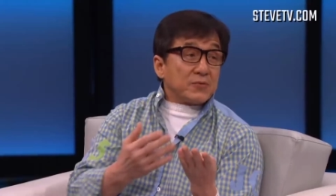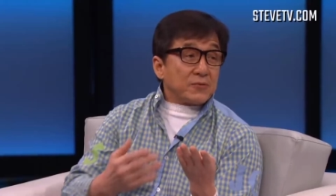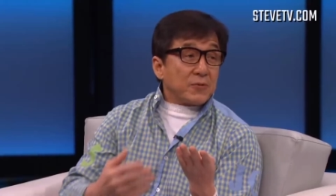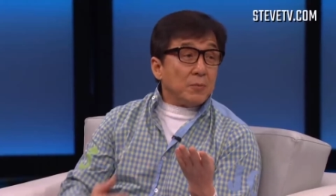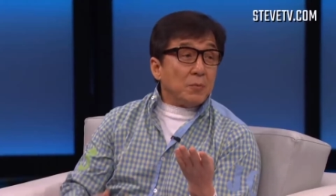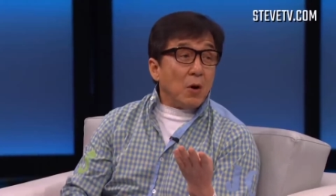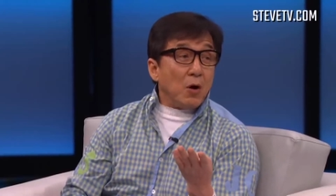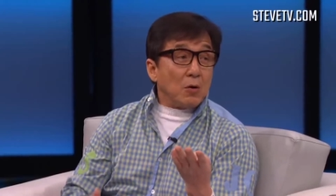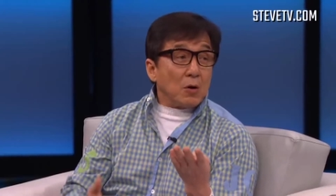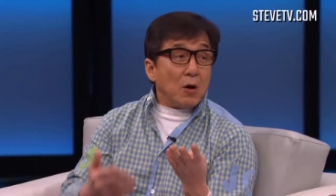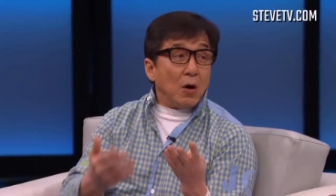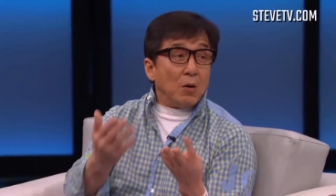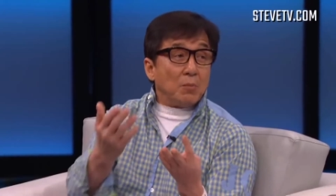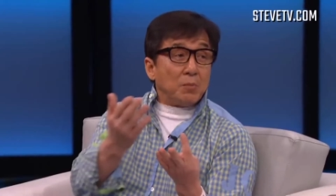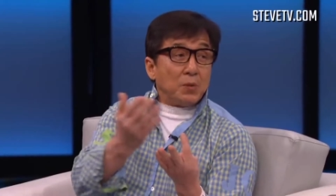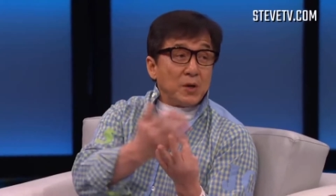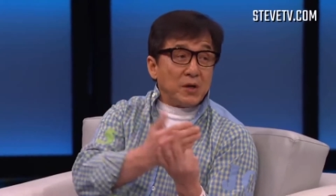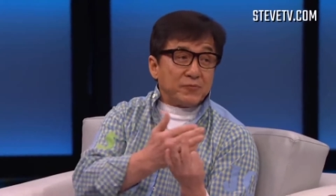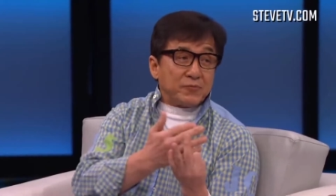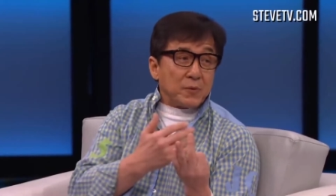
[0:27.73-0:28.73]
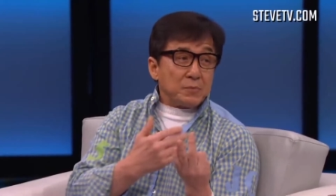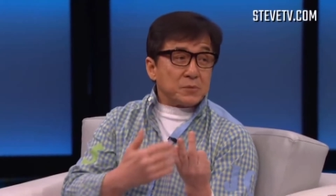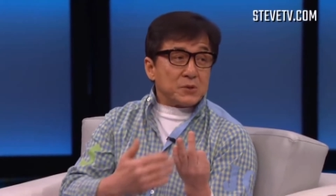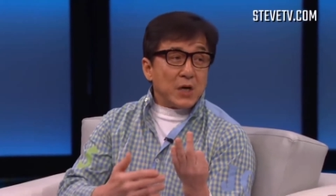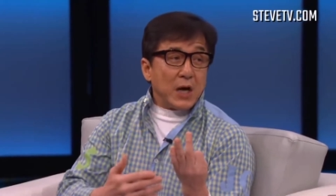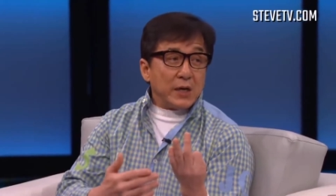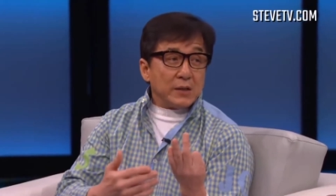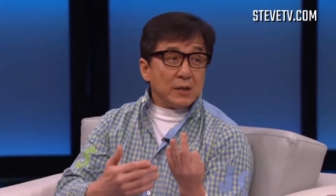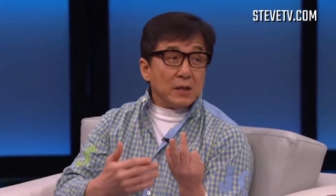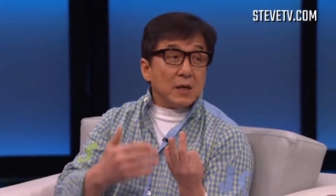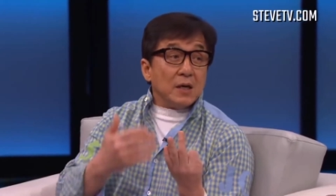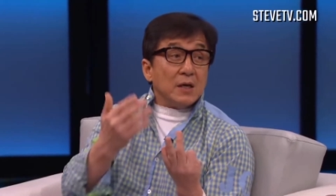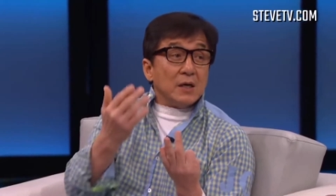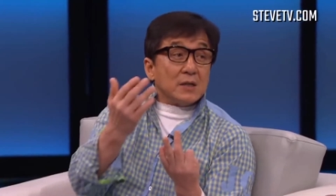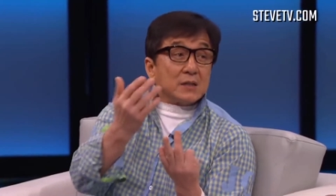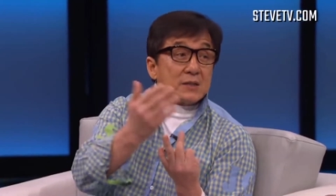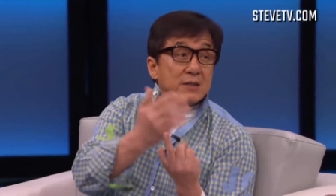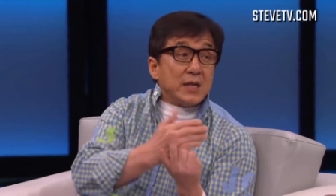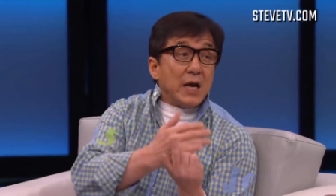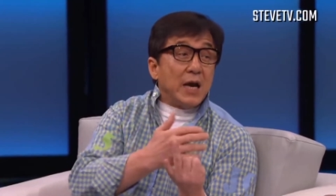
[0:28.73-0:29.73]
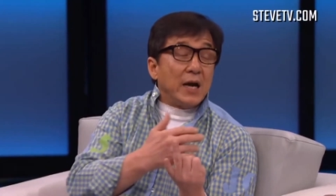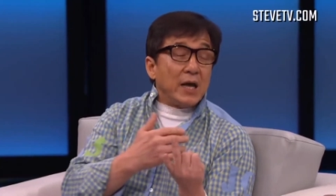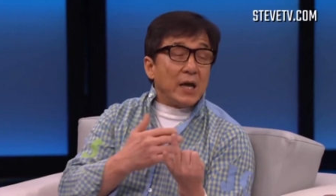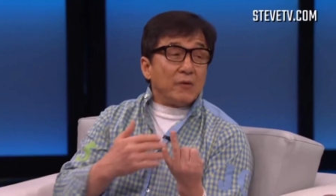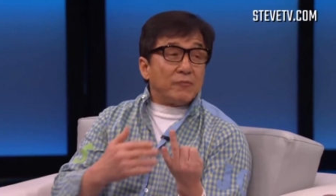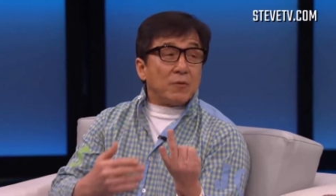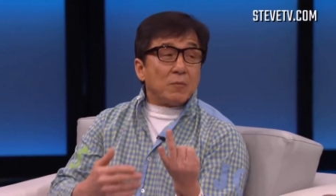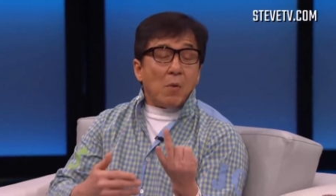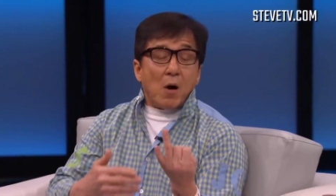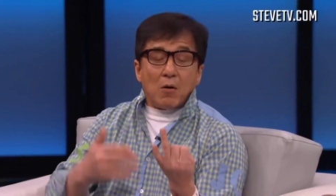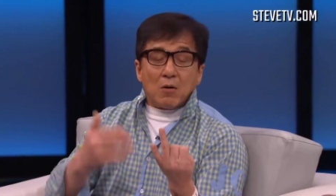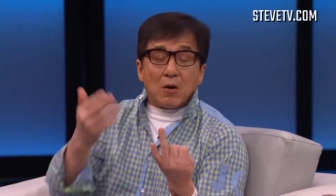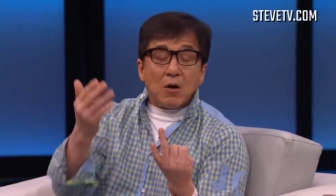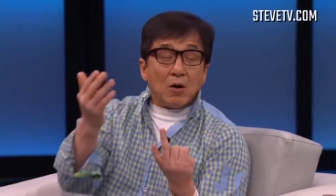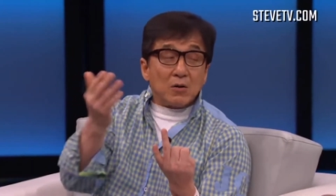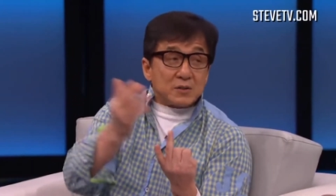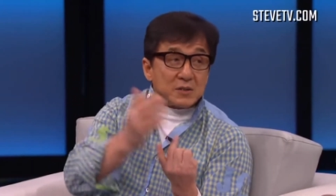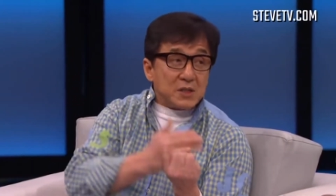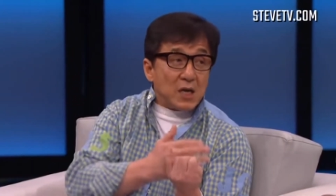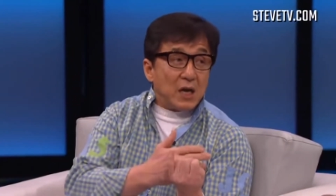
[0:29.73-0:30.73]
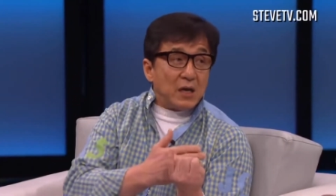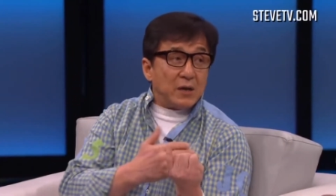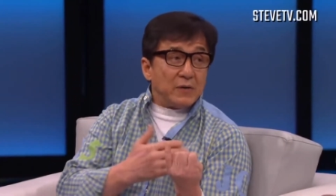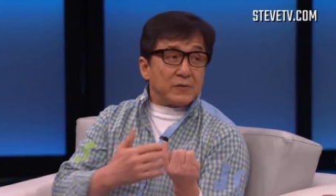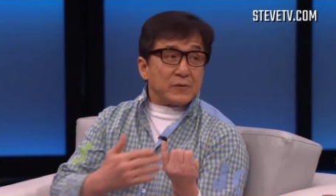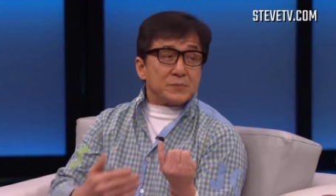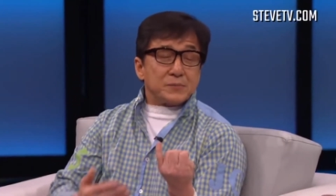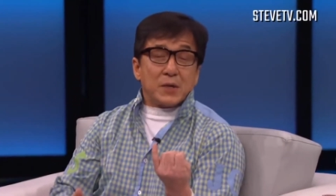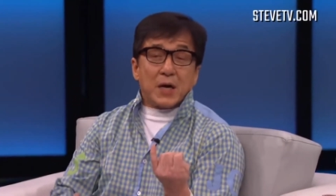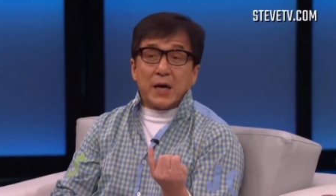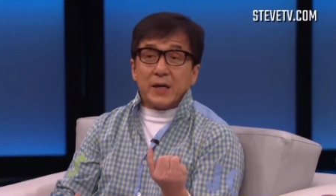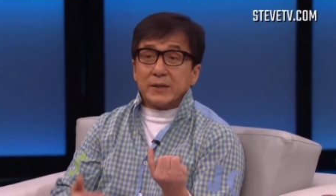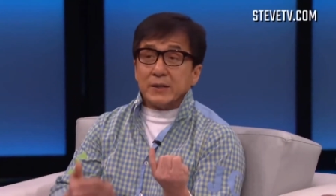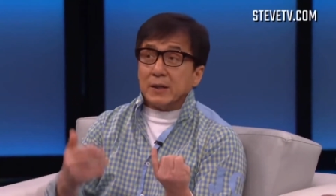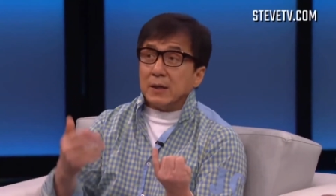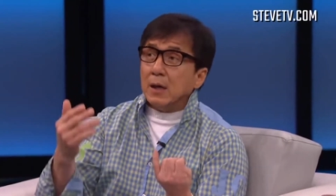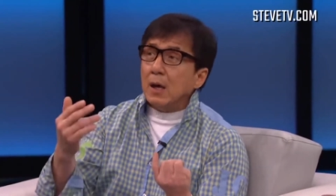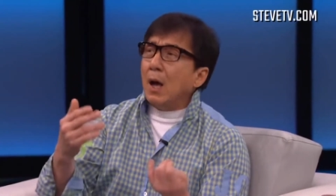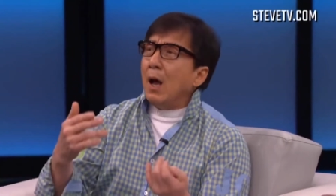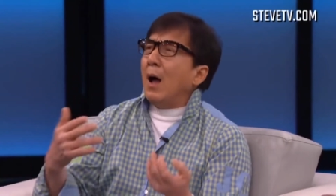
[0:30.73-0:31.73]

from Hong Kong, police from China, CIA from Hong Kong, CIA from China.